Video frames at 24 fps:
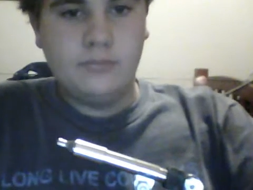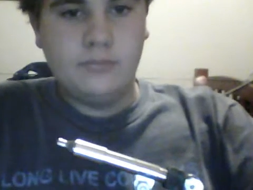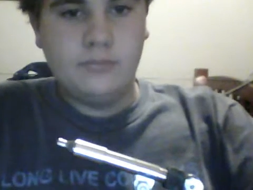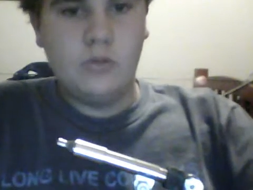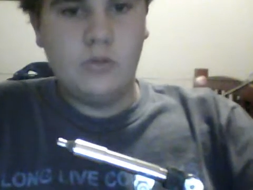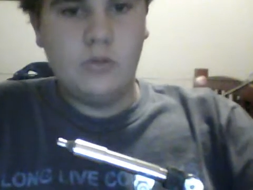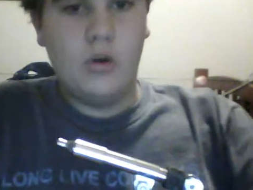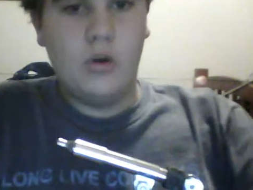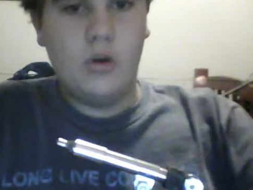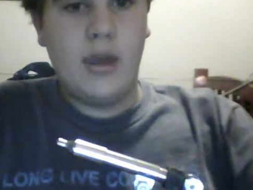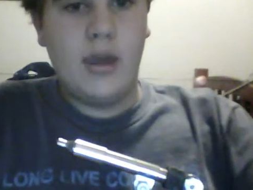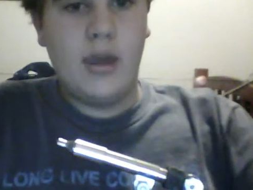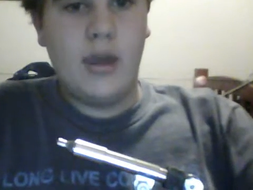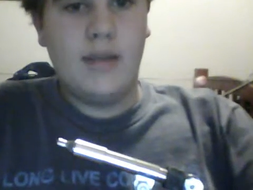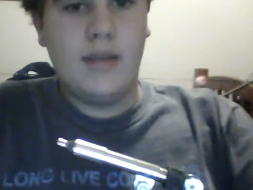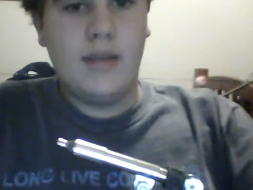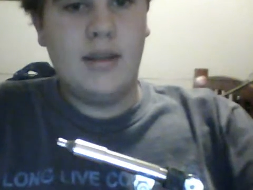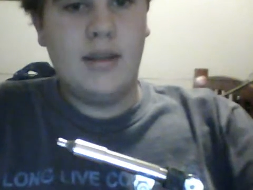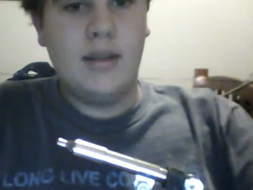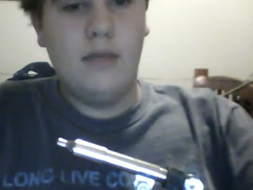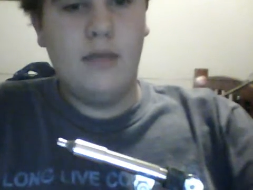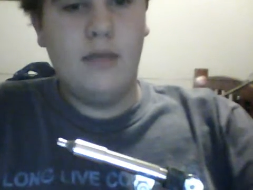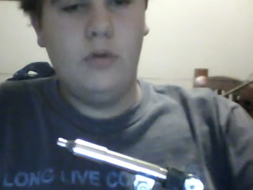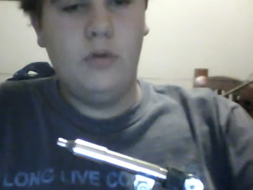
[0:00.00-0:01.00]
Okay,
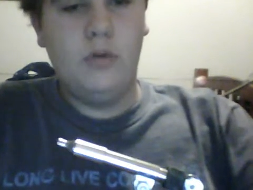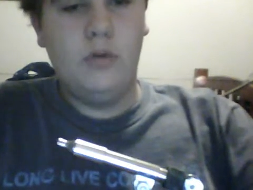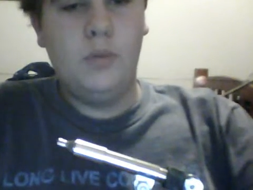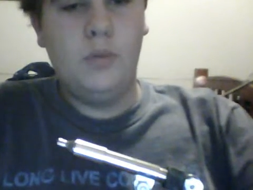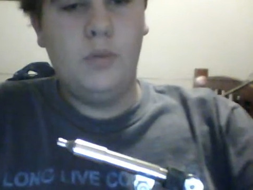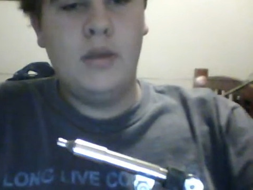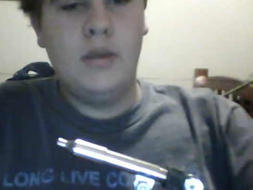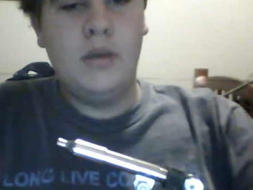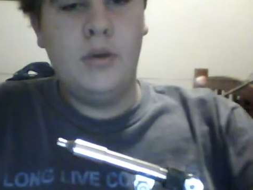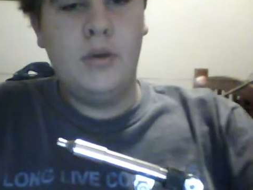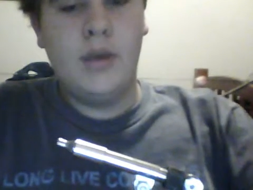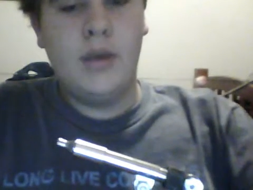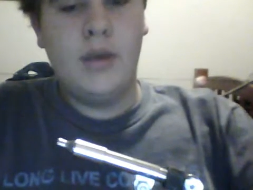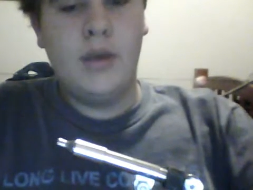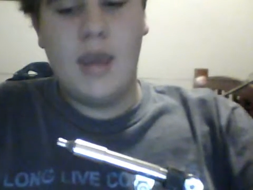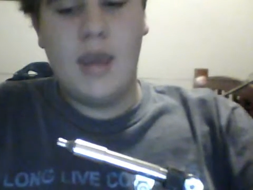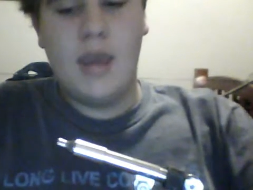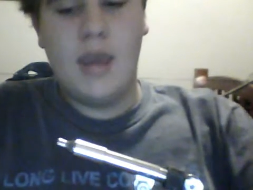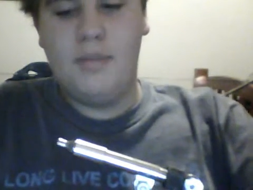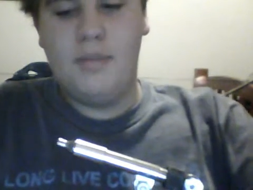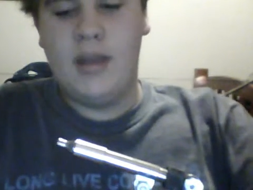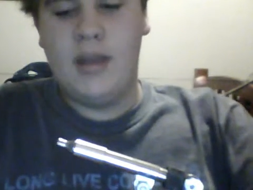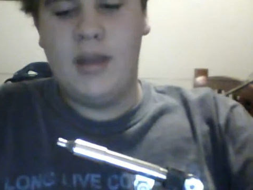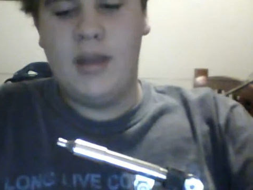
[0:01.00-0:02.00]
today we will be doing
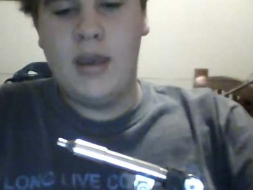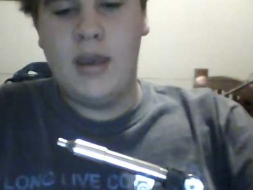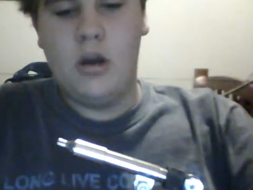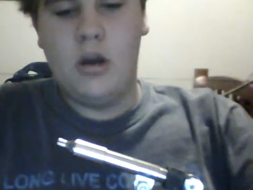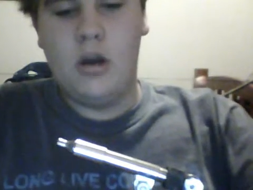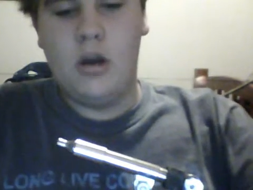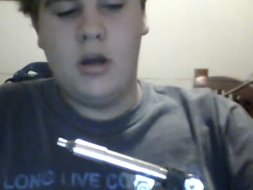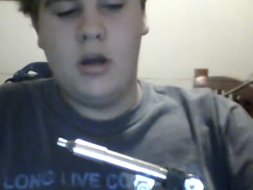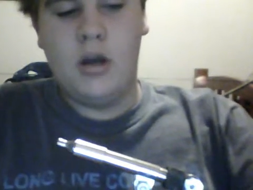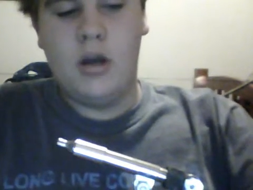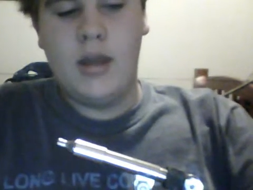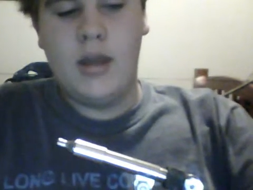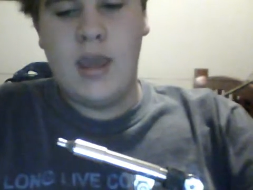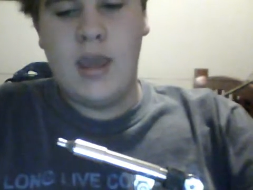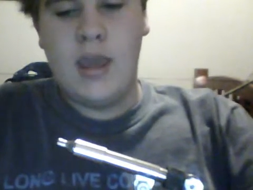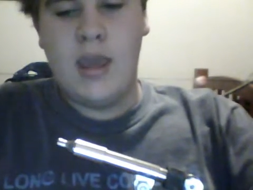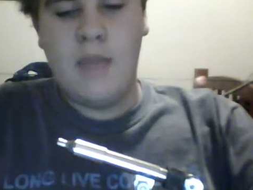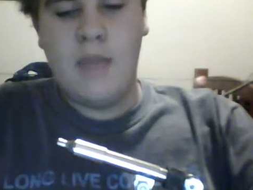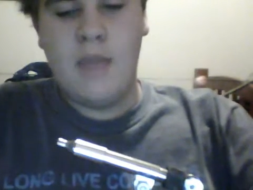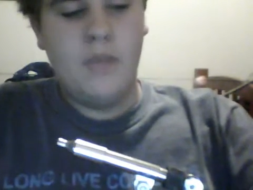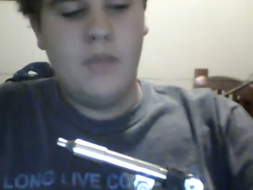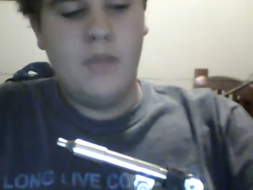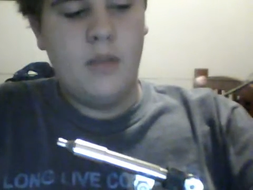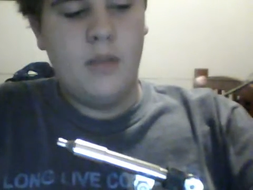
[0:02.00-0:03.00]
a play on
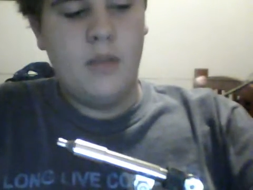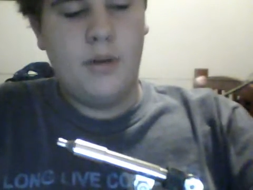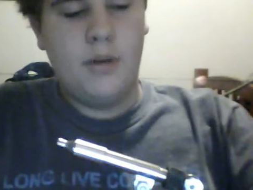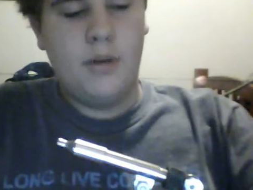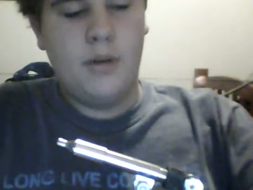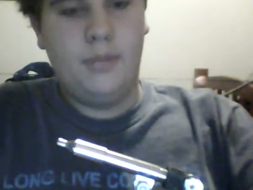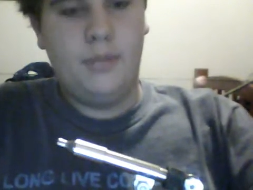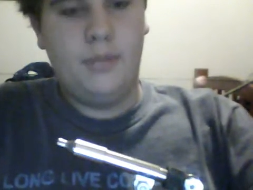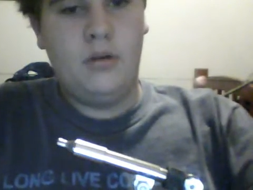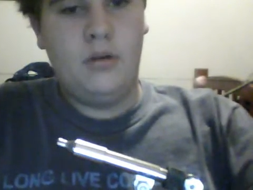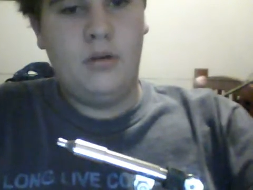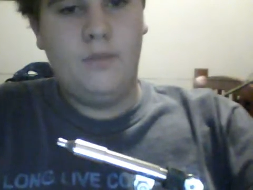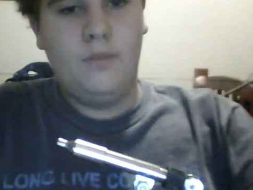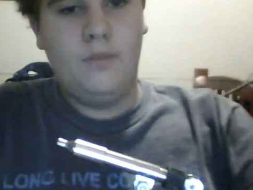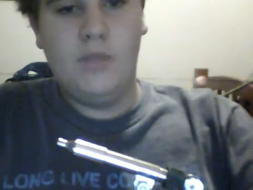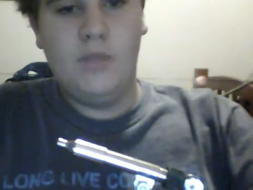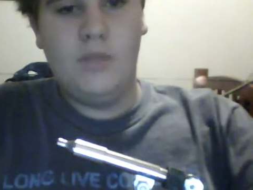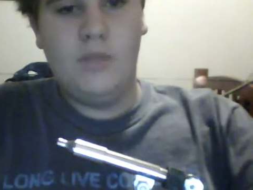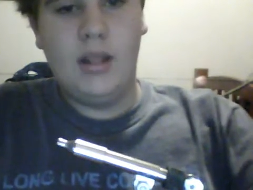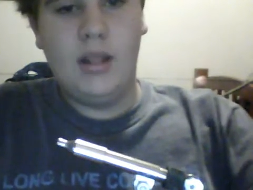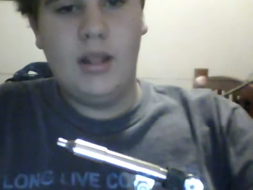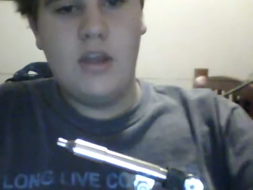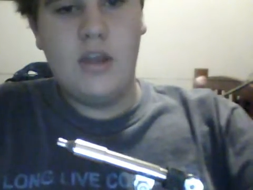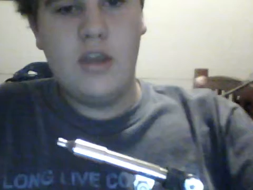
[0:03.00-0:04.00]
a purple
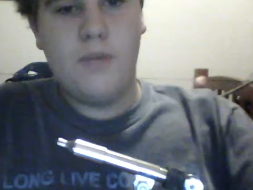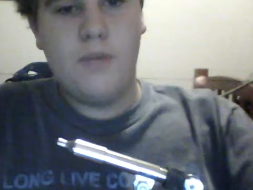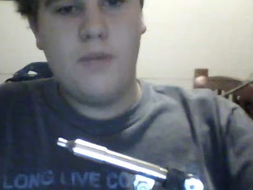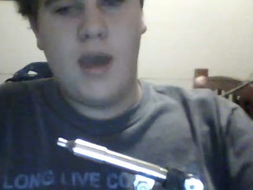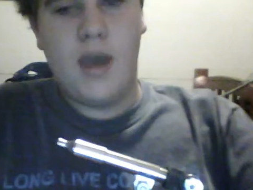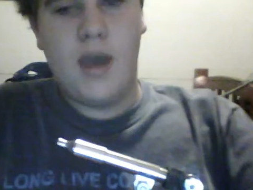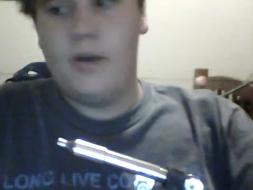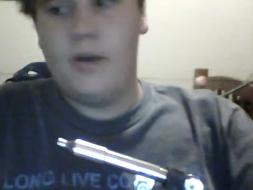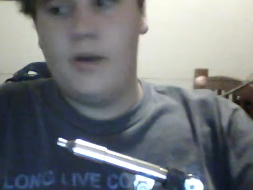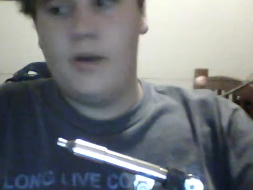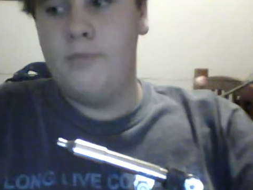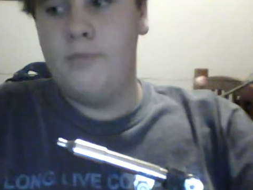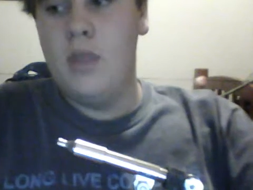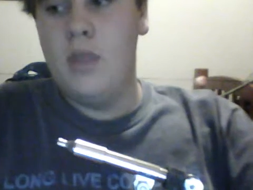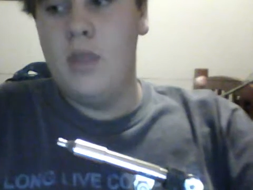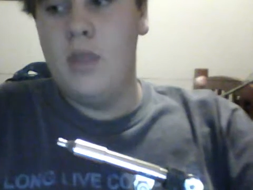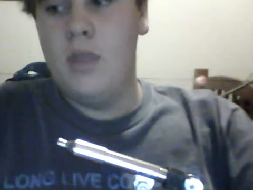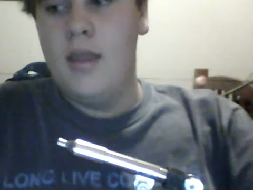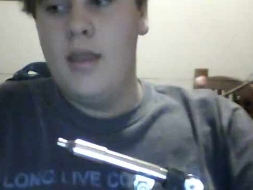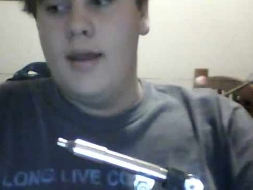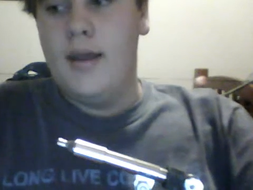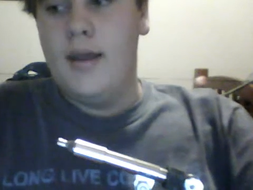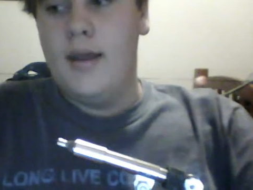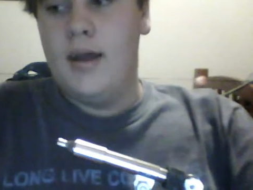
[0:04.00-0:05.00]
leech pattern.
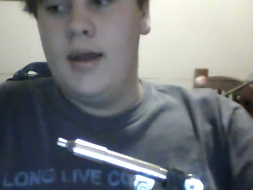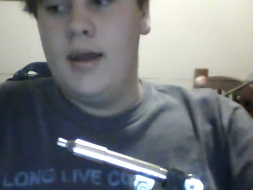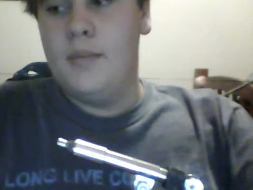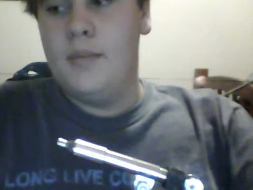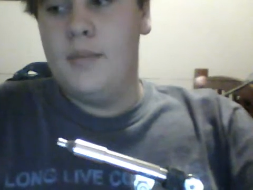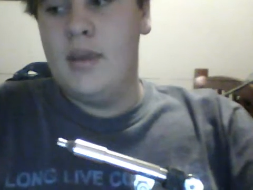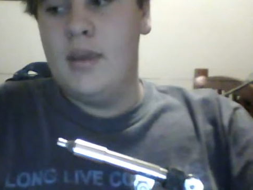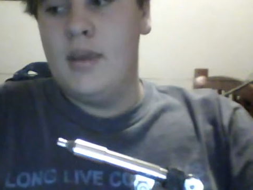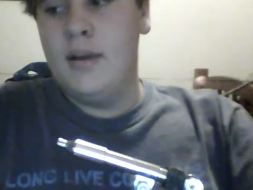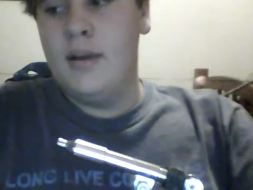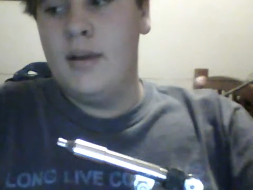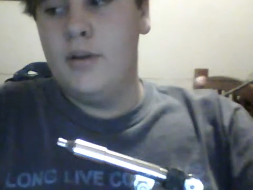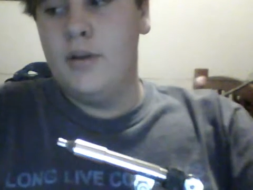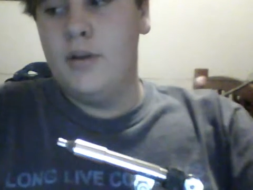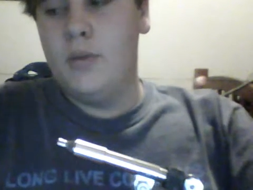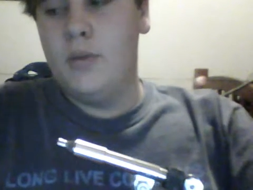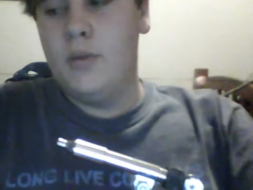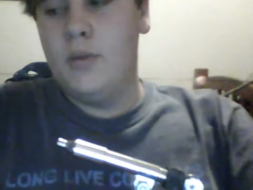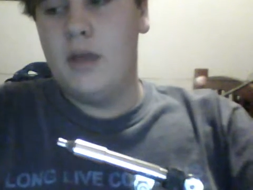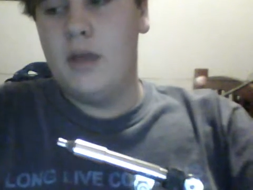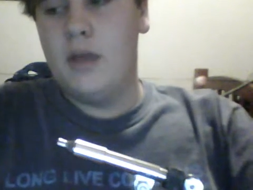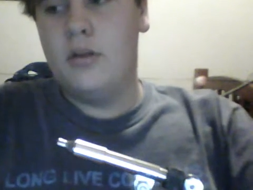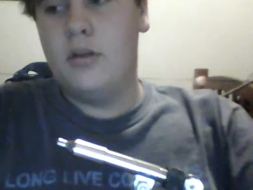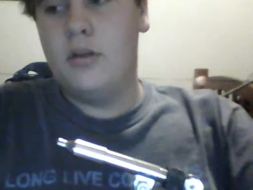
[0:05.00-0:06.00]
Here on the
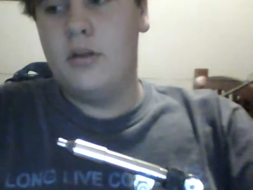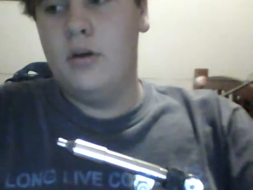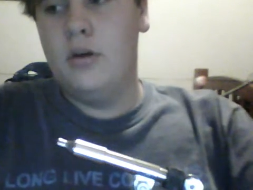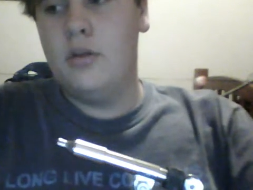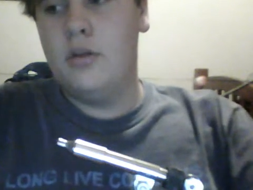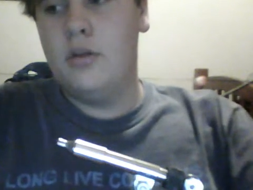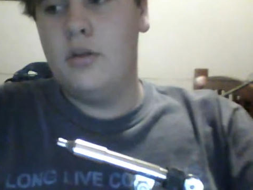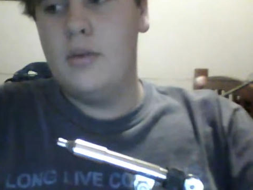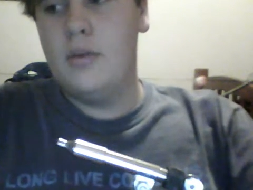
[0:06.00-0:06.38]
West Coast, we